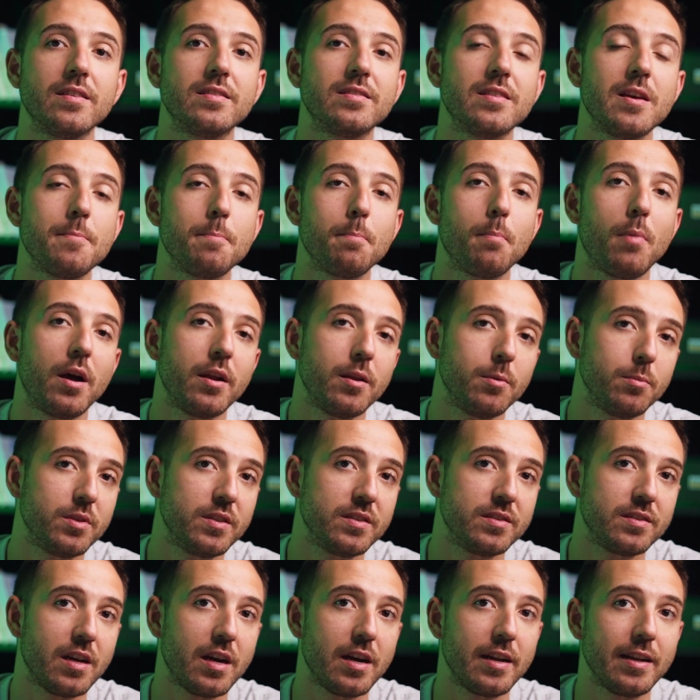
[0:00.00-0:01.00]
the same bottom
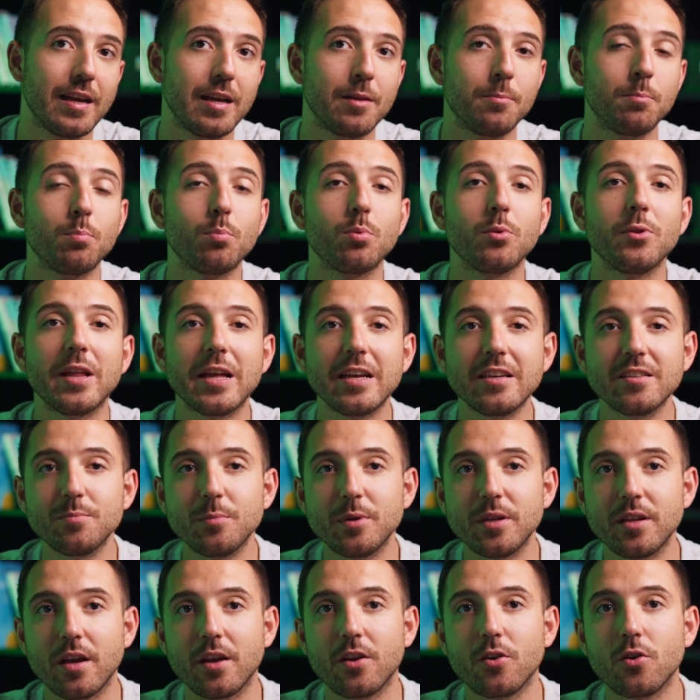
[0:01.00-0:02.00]
design and
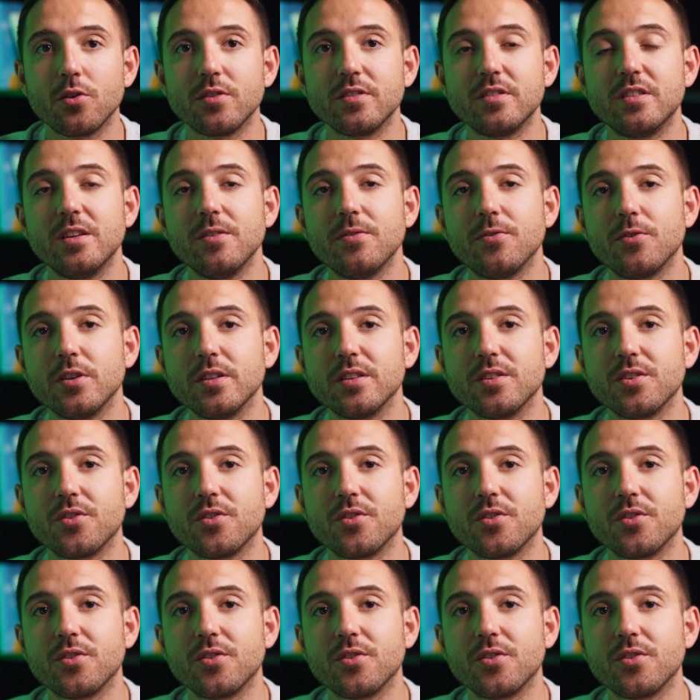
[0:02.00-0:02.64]
placement across different